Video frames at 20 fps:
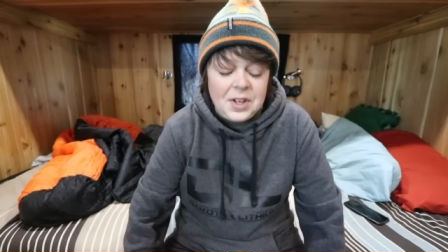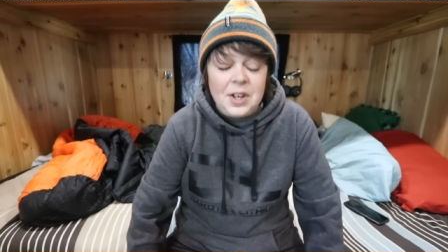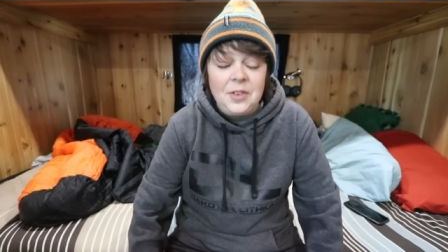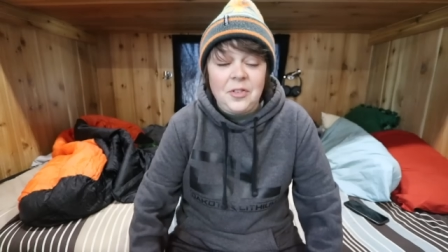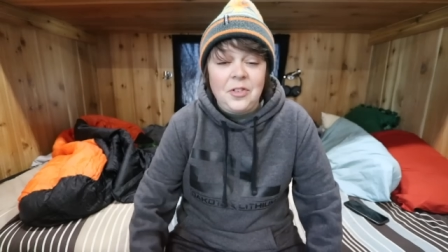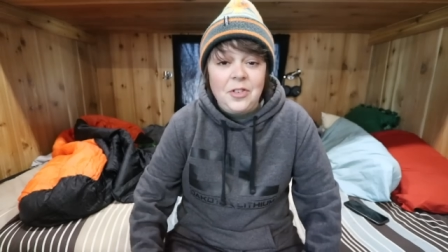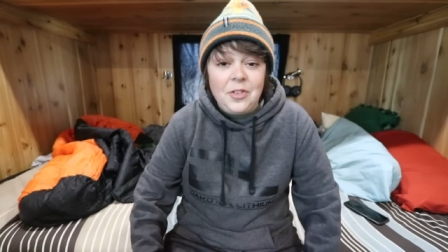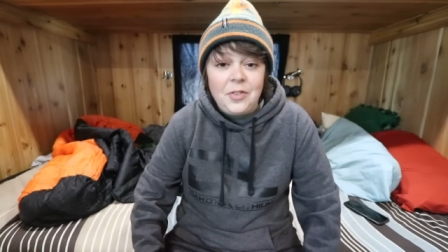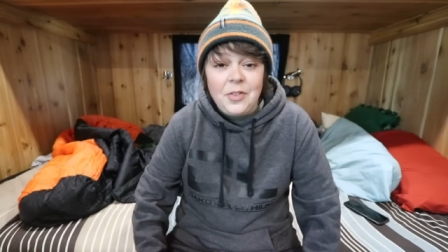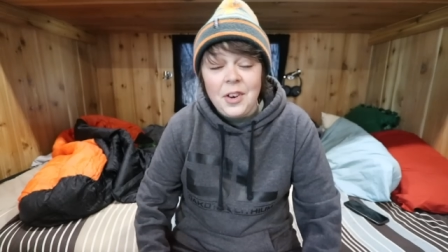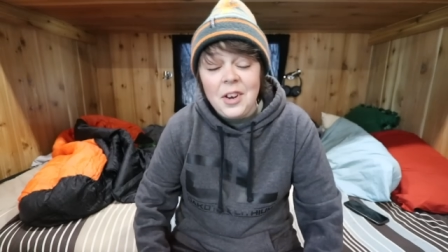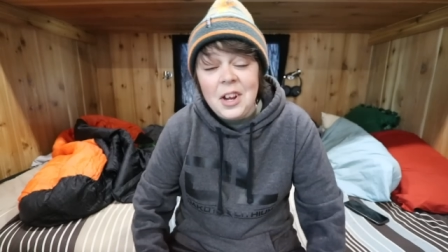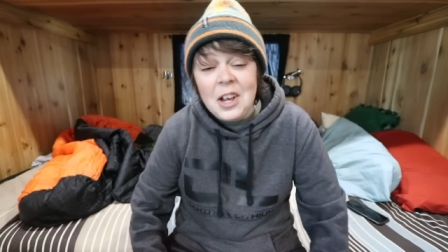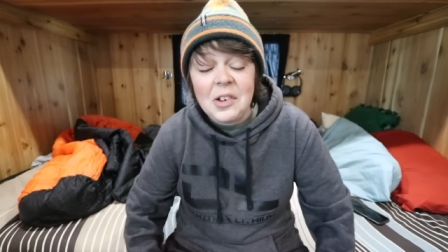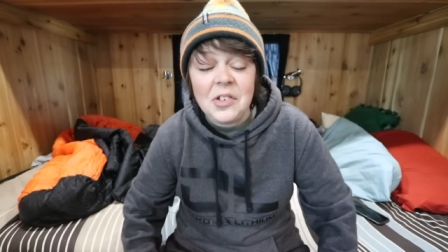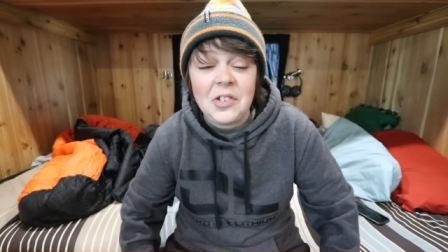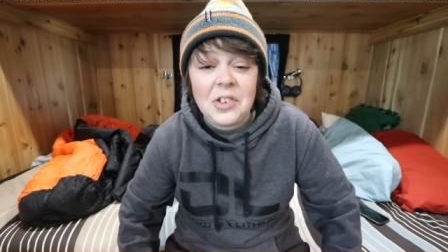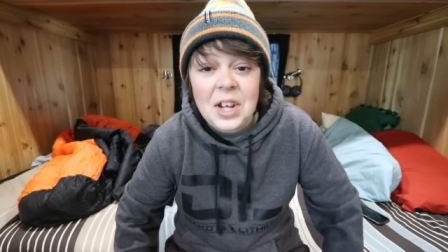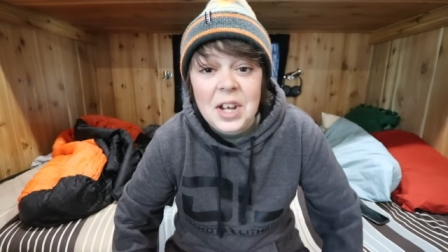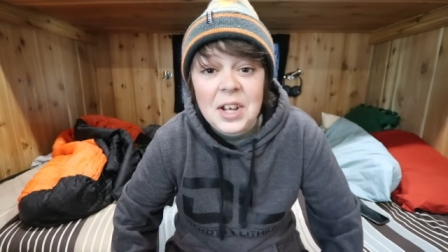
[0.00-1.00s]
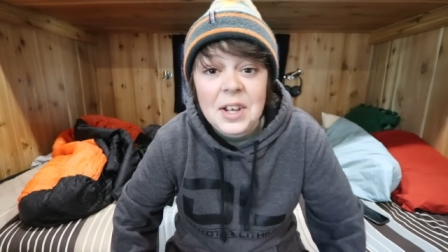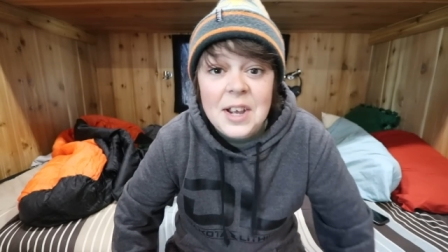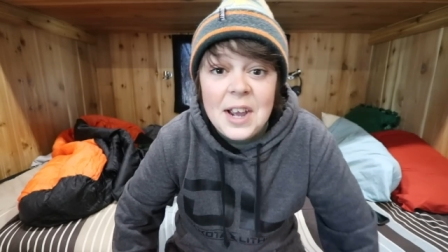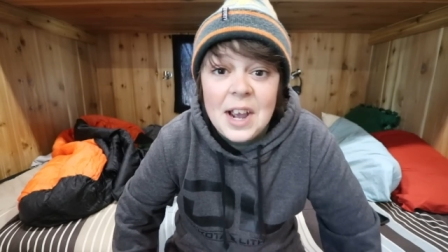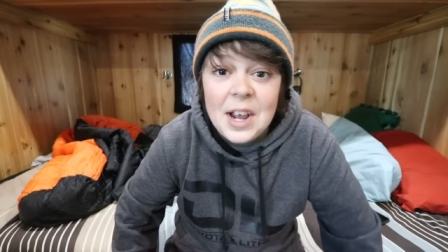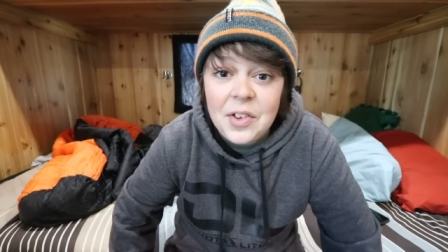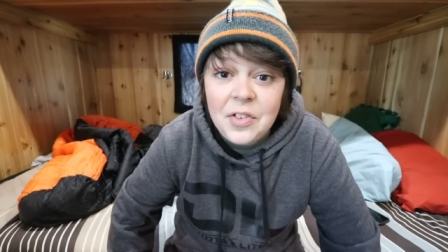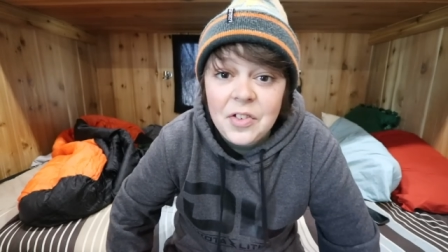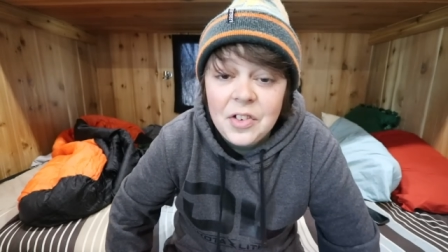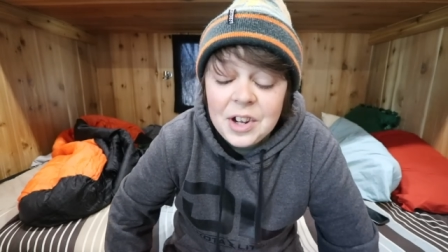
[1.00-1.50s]
it's the next day
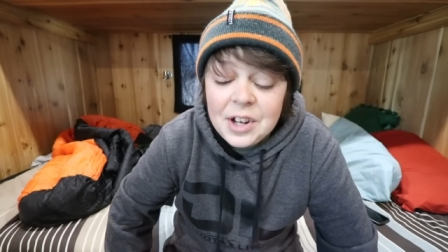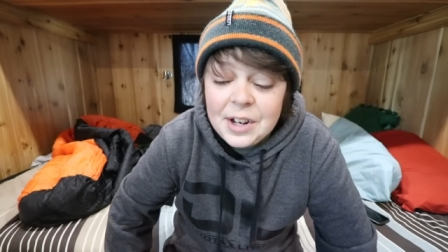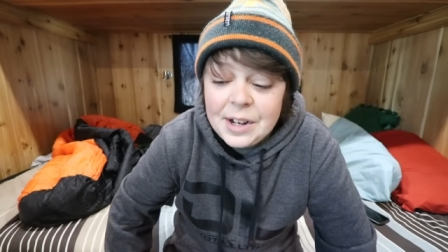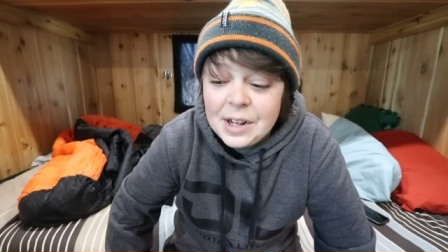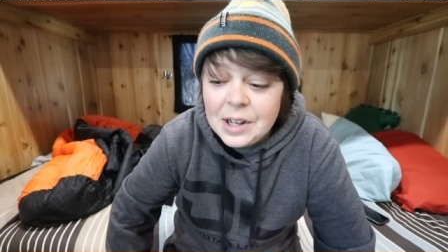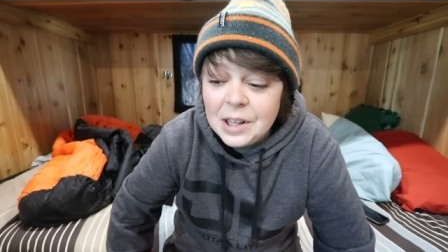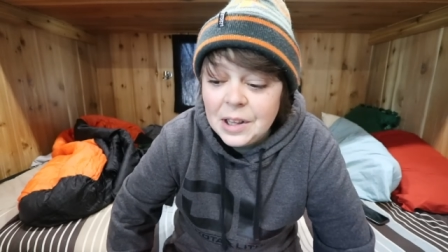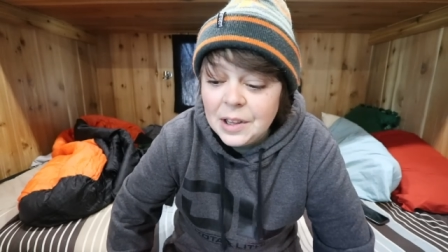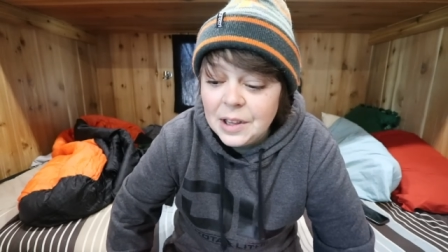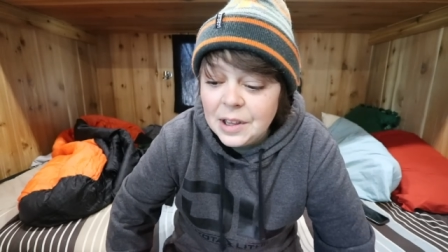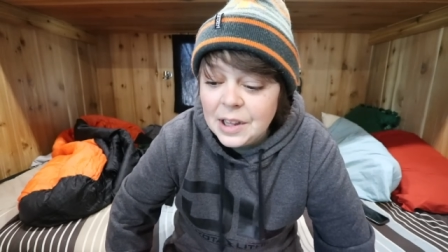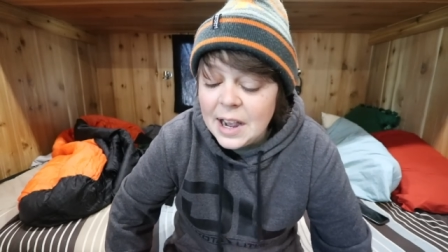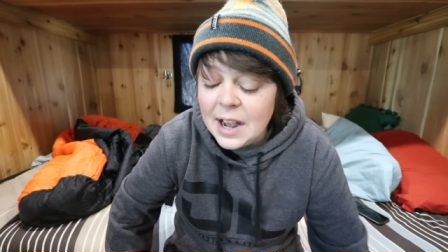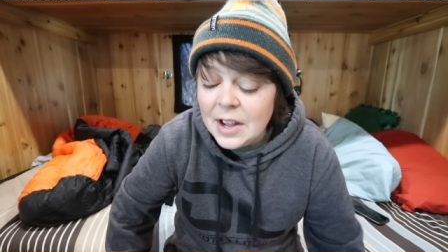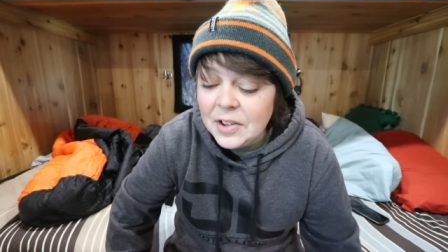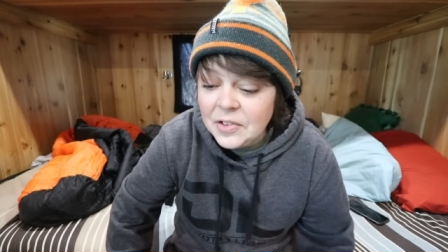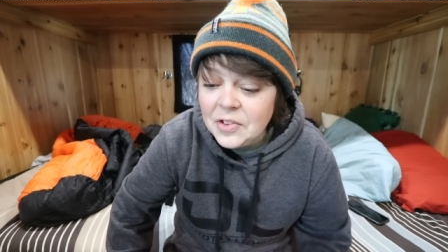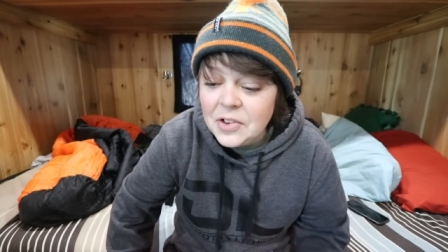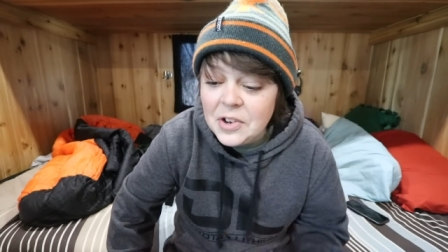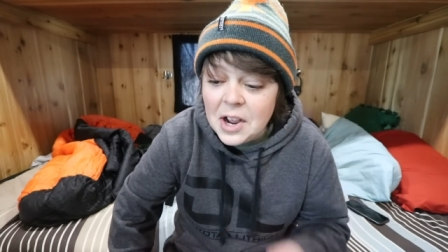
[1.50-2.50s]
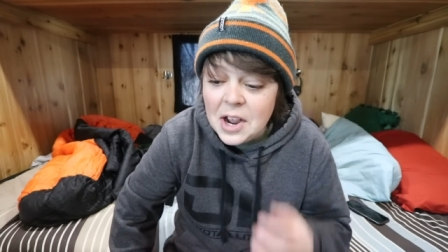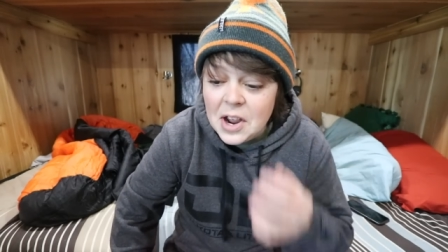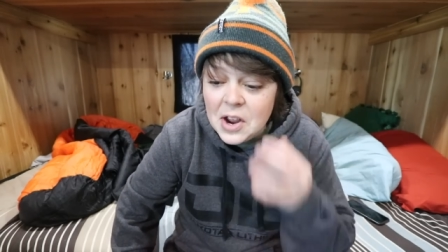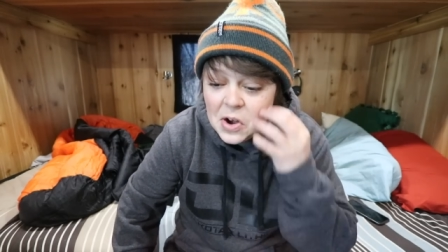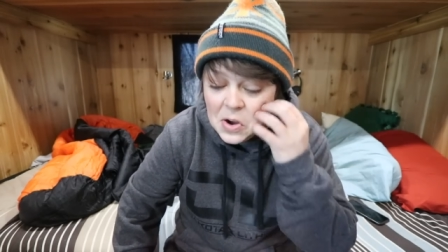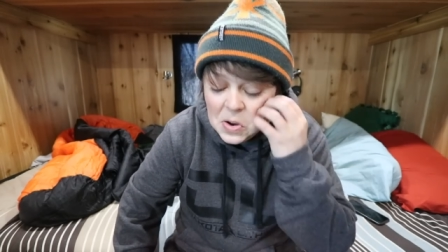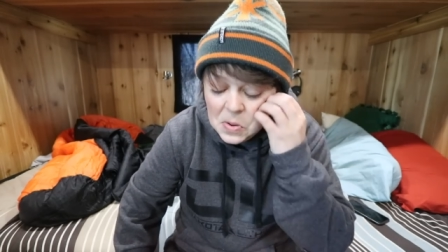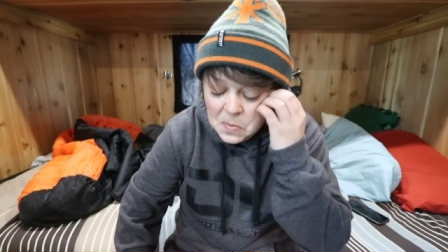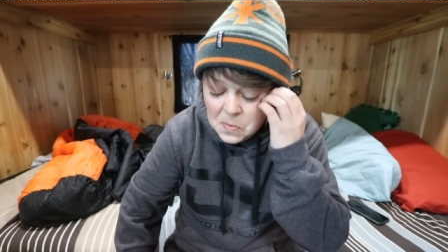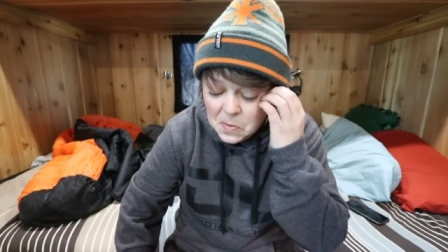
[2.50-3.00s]
guys and last
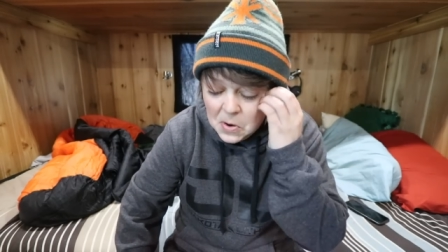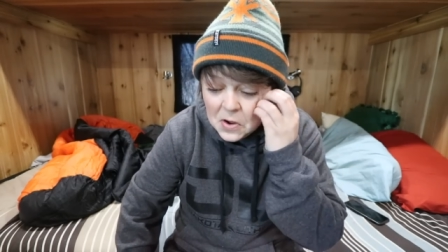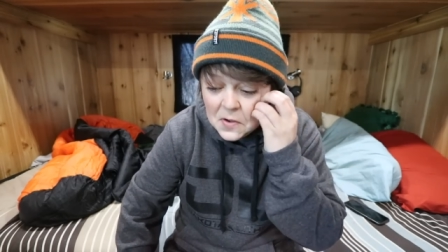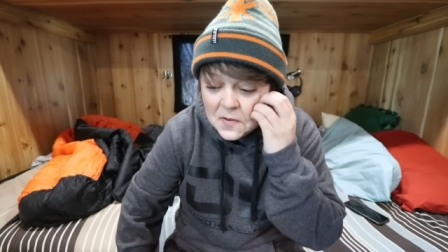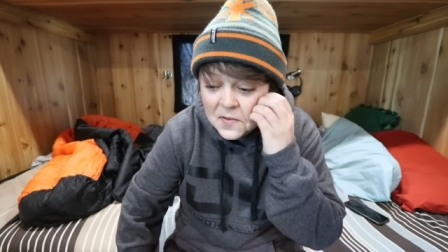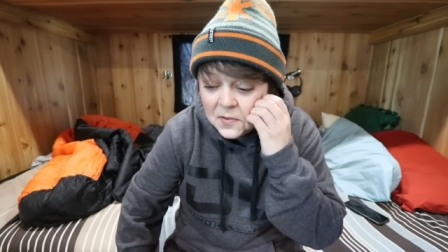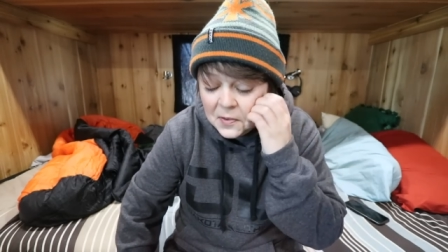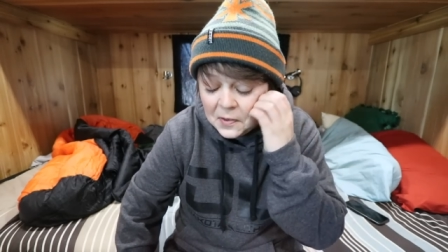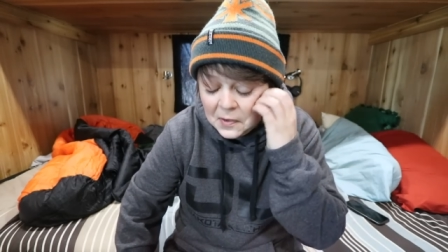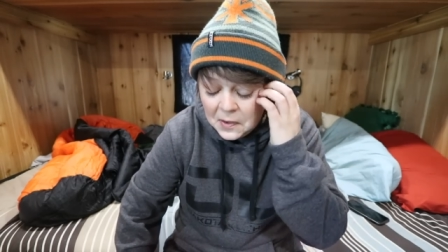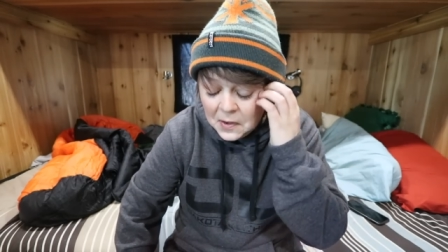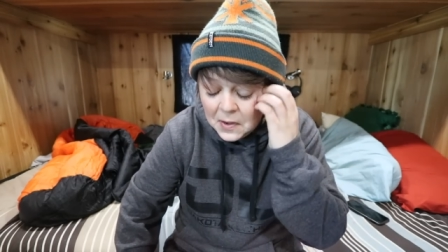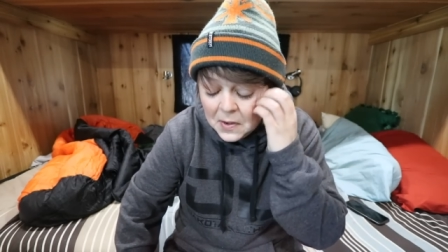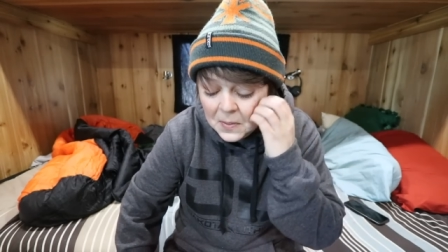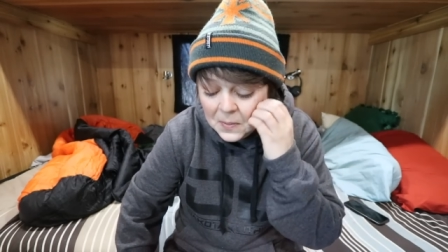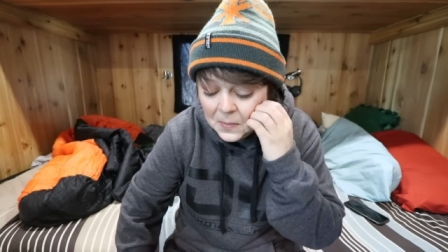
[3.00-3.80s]
night was